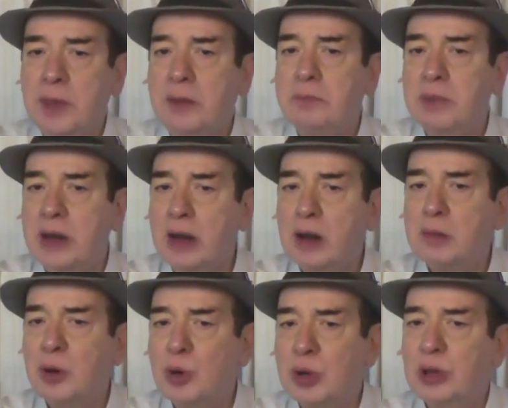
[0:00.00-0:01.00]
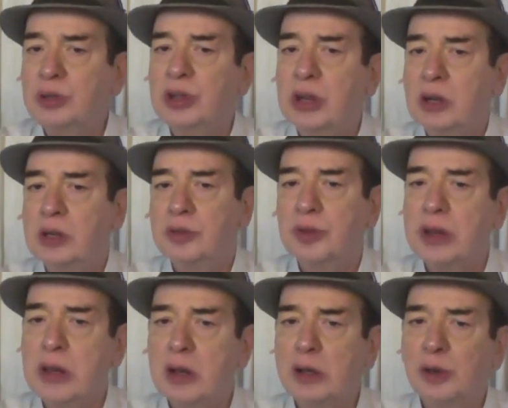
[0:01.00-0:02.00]
bring about a change when
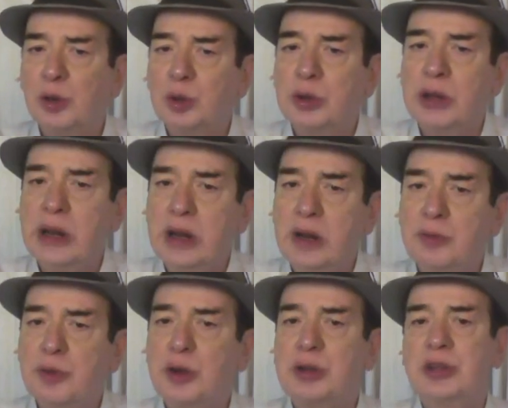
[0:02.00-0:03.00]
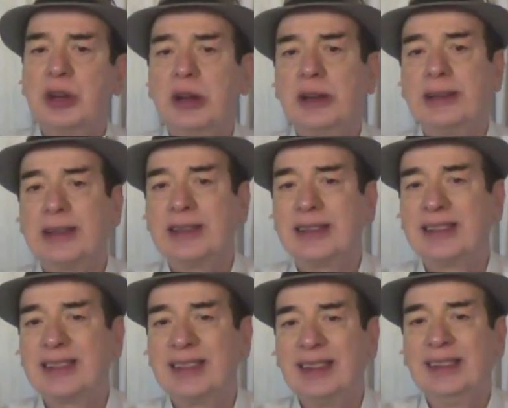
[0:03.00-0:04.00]
there is no need for change.